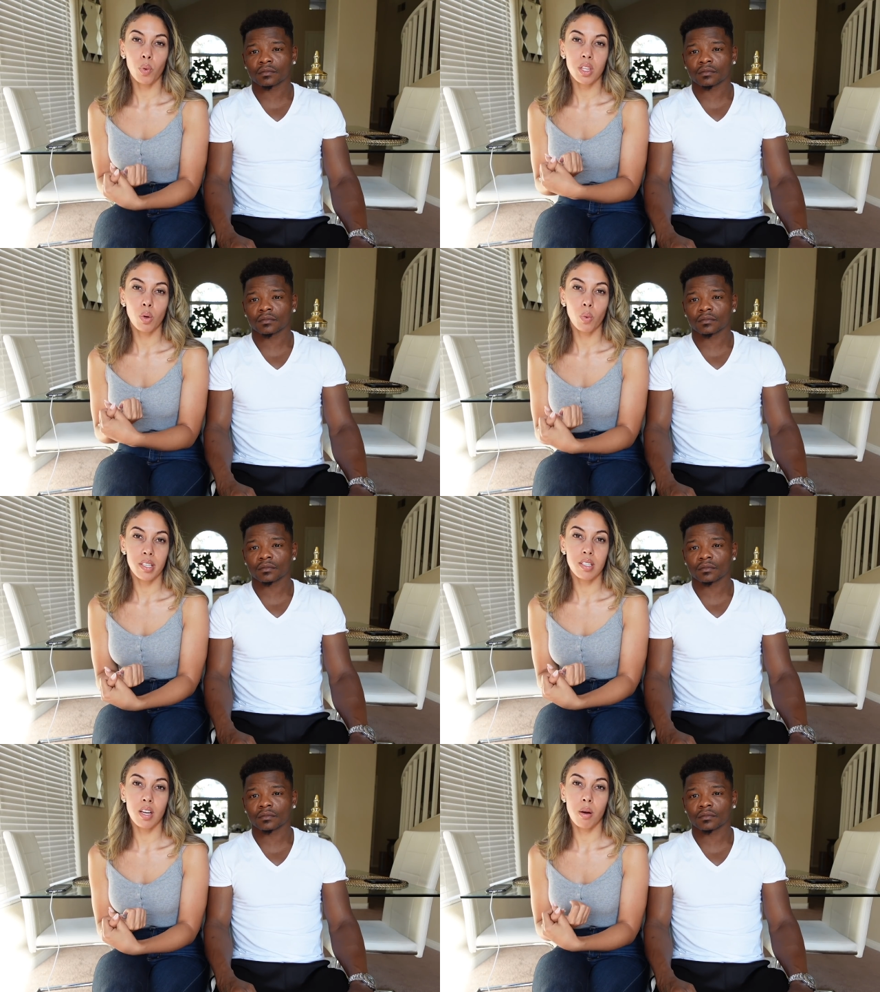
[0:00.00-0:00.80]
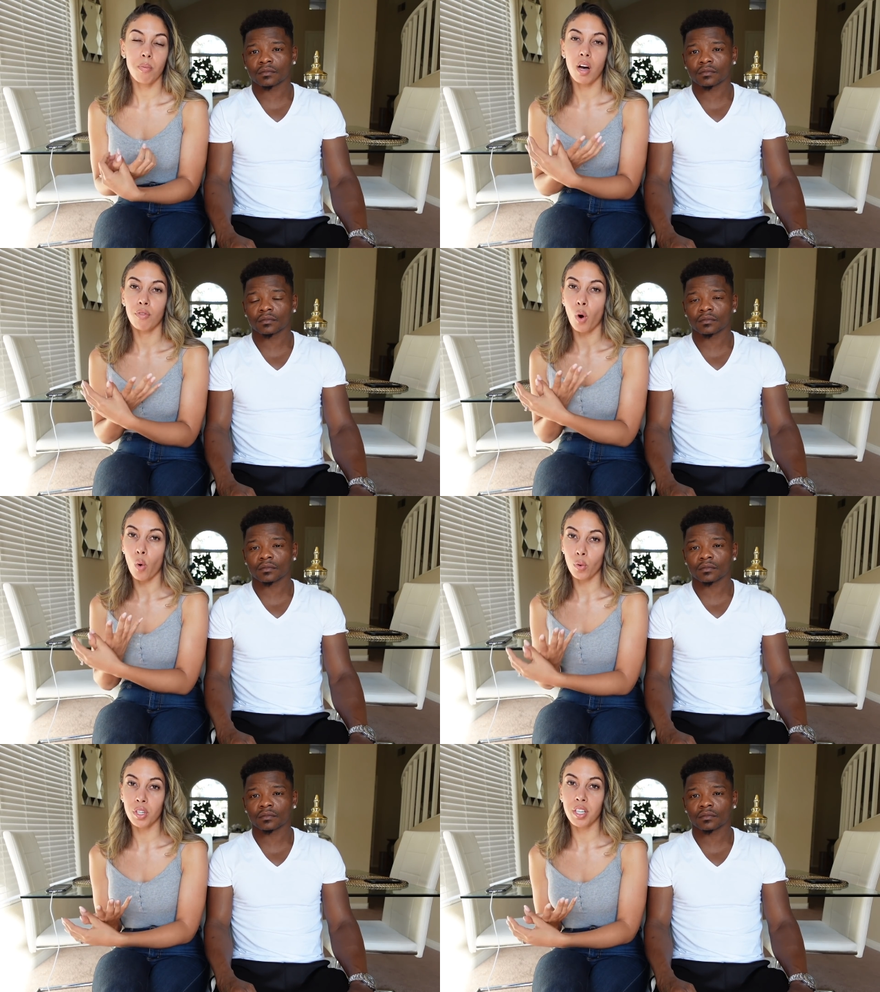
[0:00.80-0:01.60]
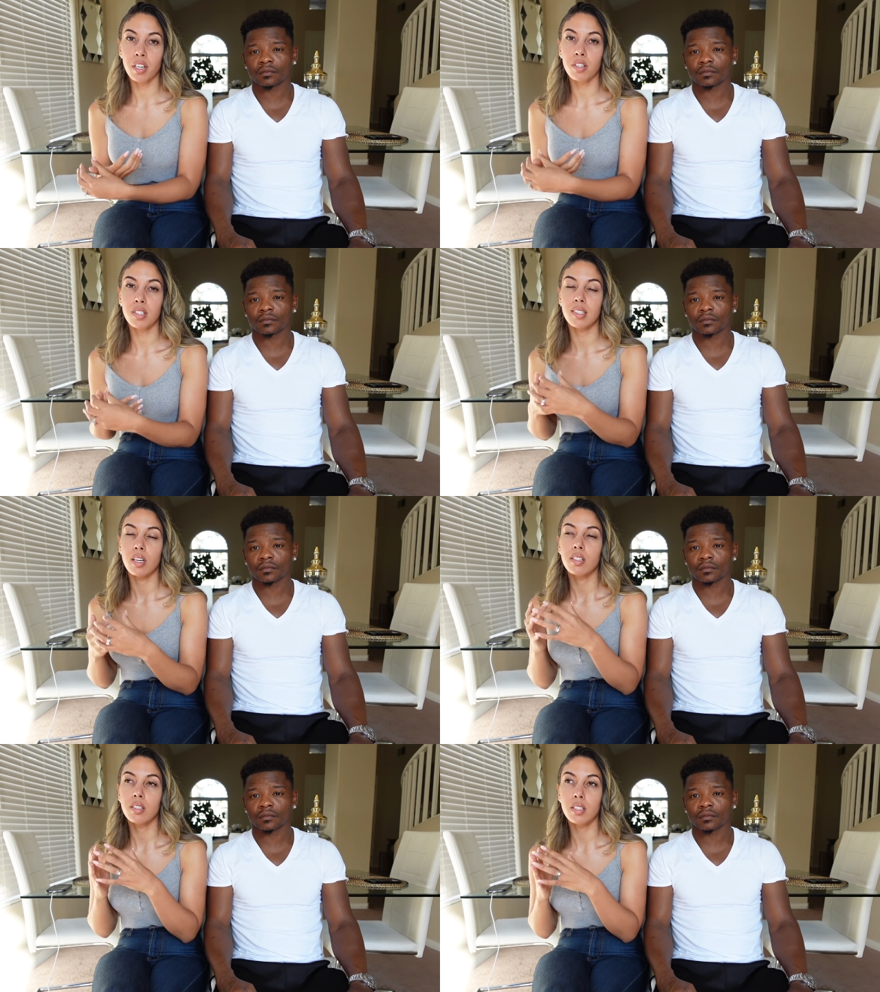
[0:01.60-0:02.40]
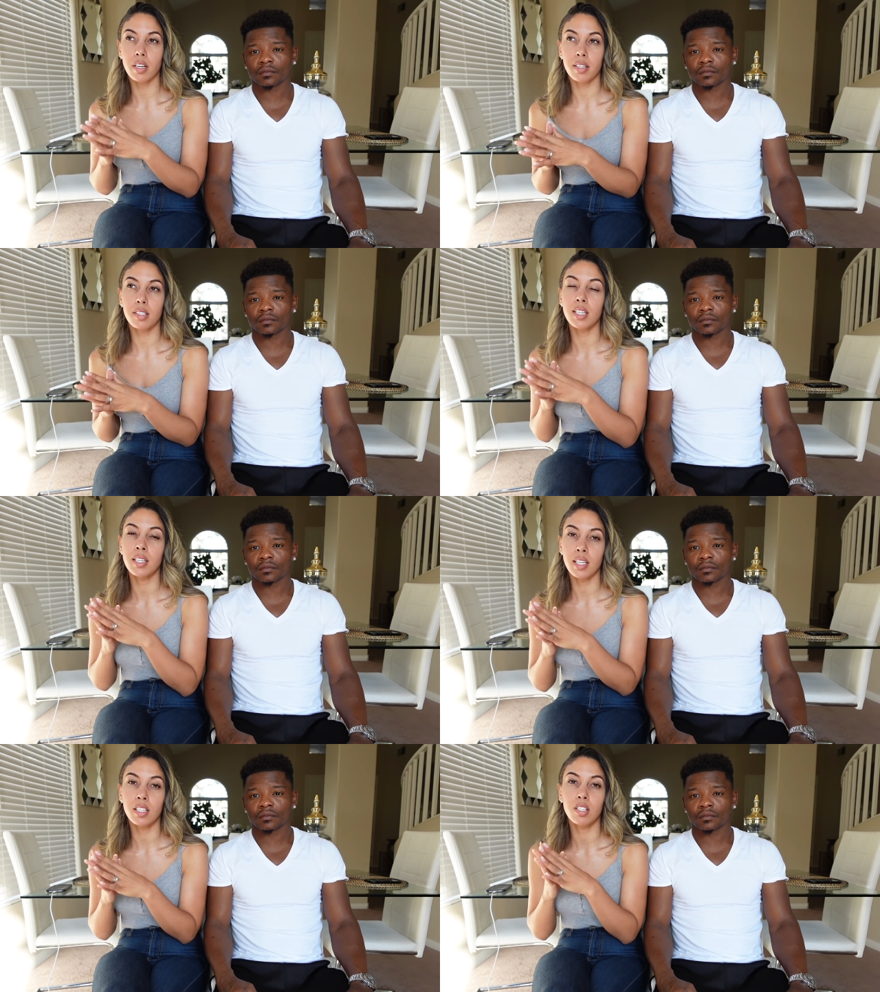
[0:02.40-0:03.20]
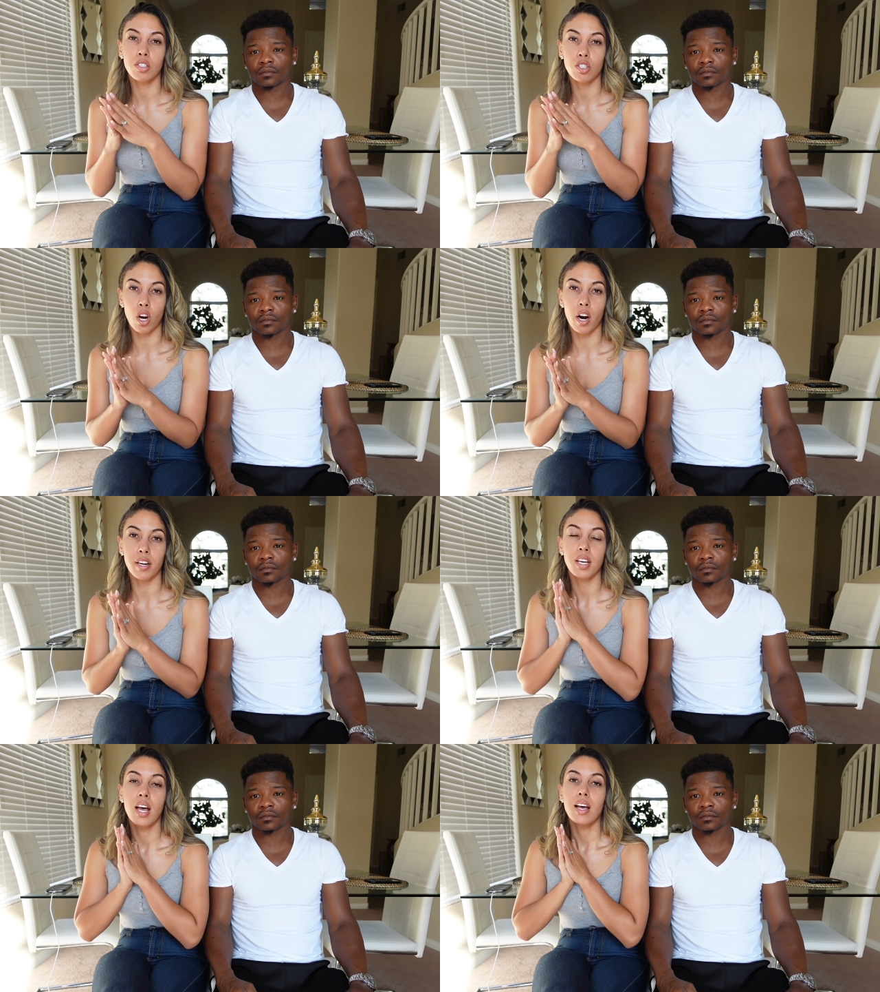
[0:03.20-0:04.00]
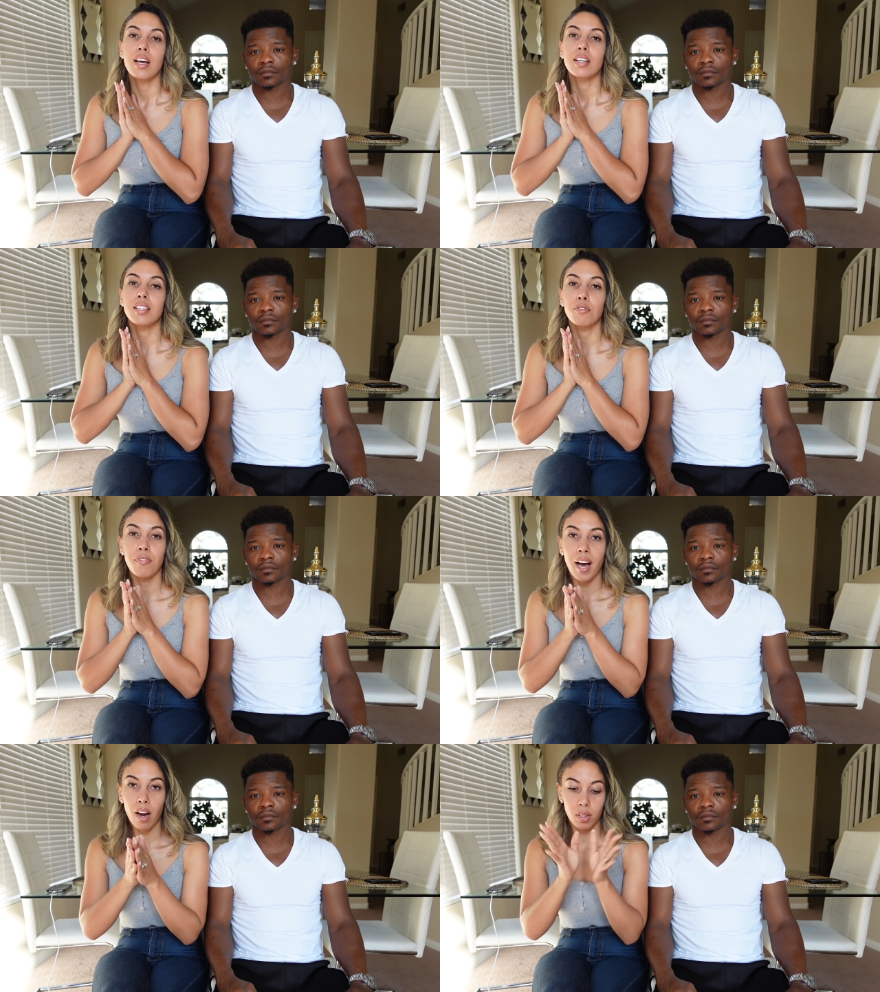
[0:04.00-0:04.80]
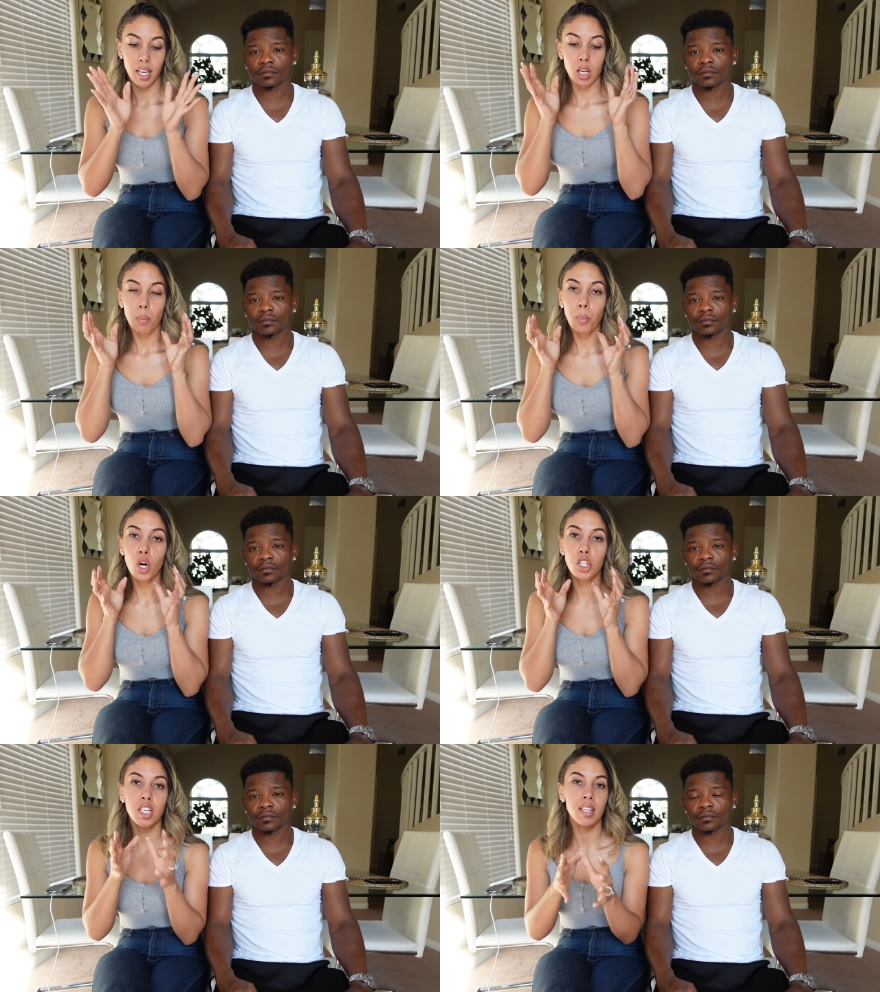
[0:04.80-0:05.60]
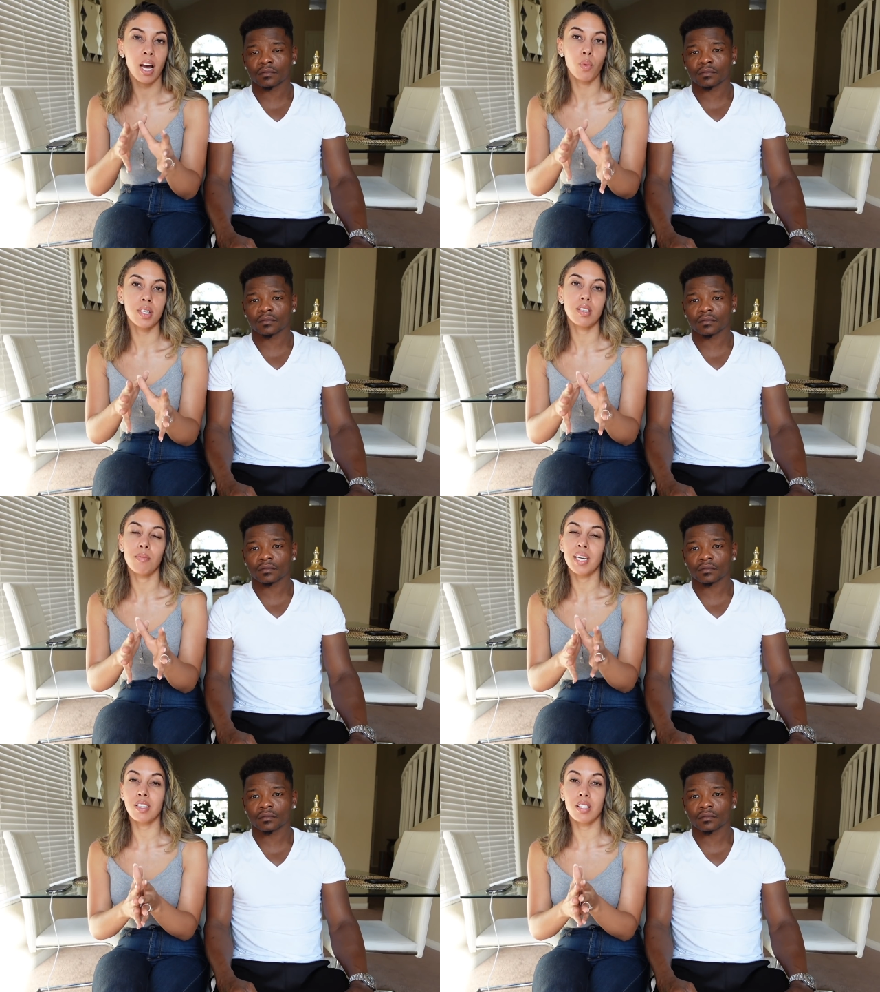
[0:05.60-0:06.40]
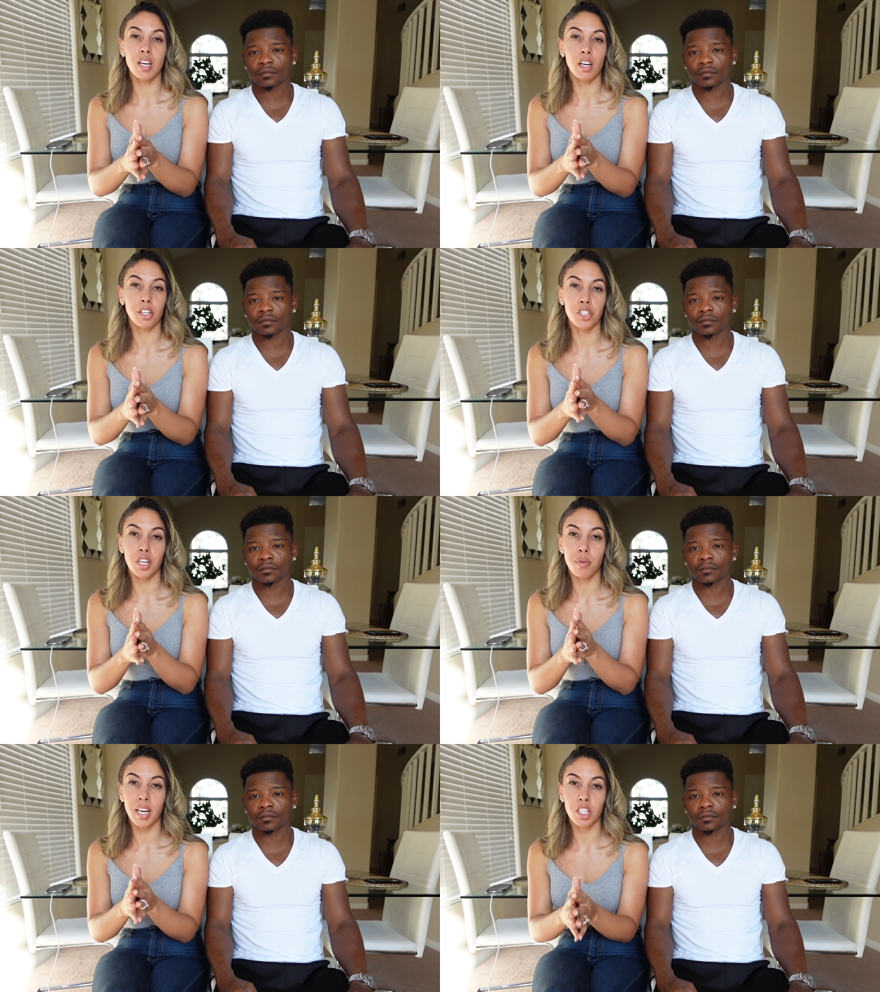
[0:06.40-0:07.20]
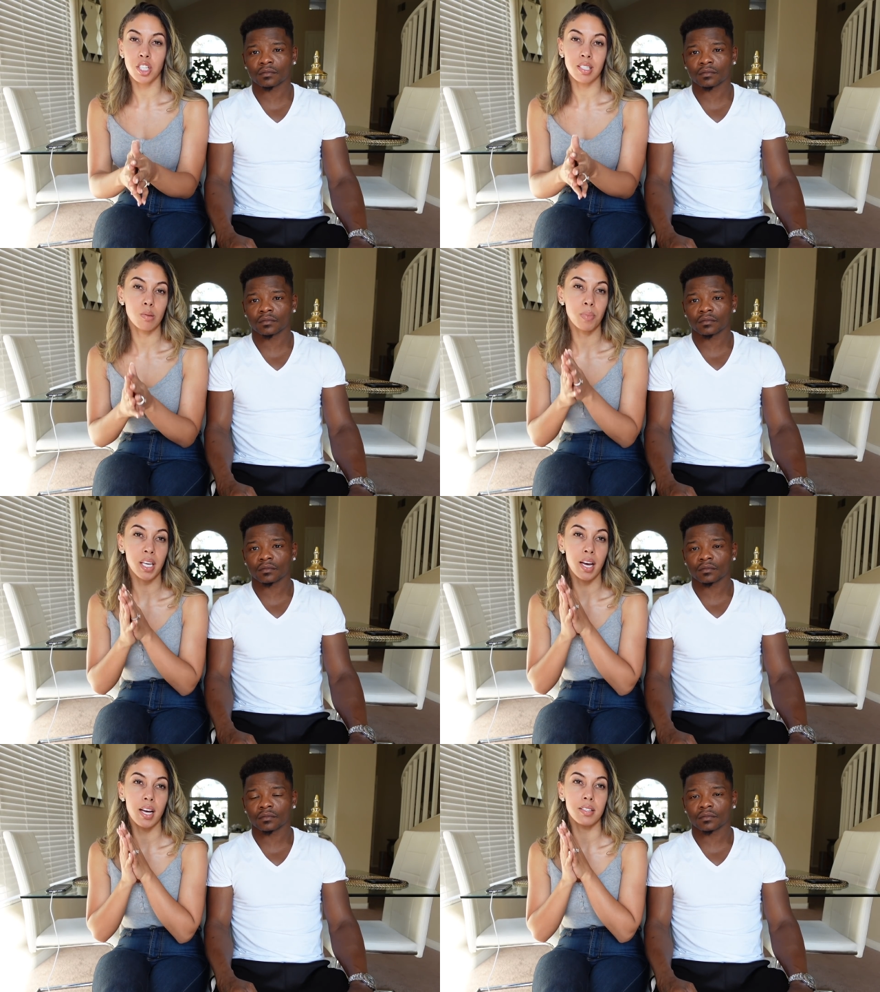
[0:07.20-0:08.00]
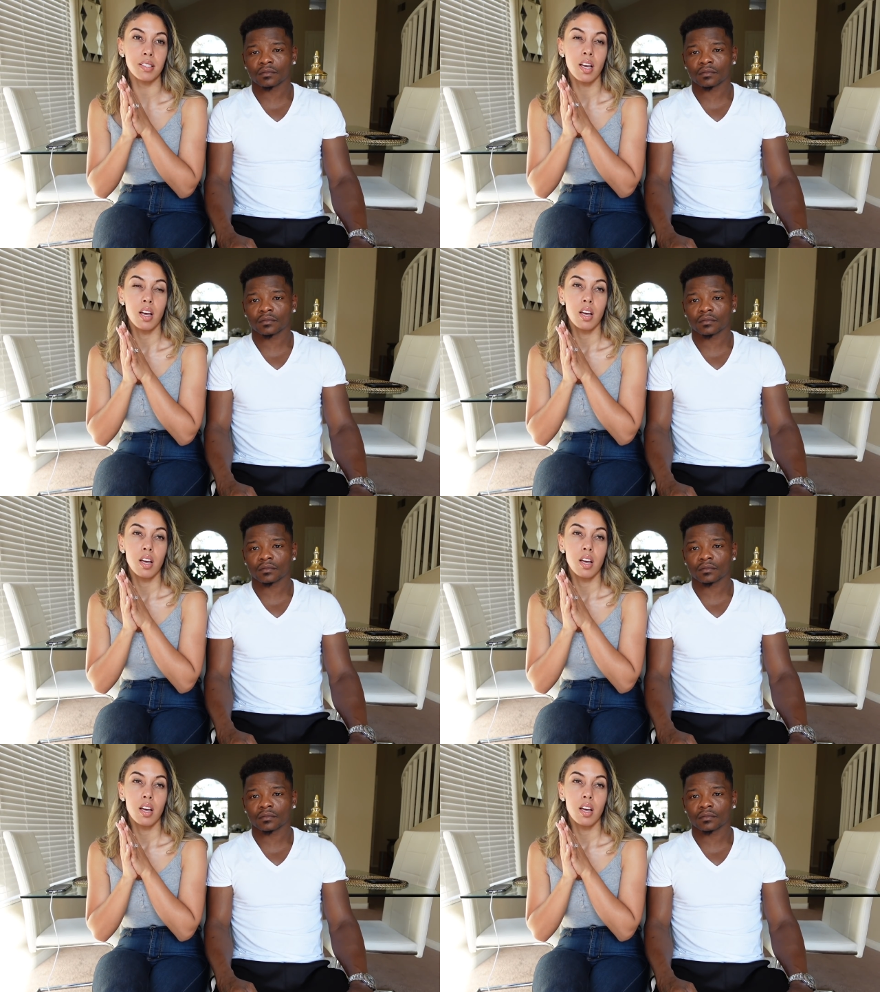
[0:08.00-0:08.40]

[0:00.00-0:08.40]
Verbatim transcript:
Speaker 1: with the wisdom of older years seriously need to start devout like pushing that wisdom into the younger generations because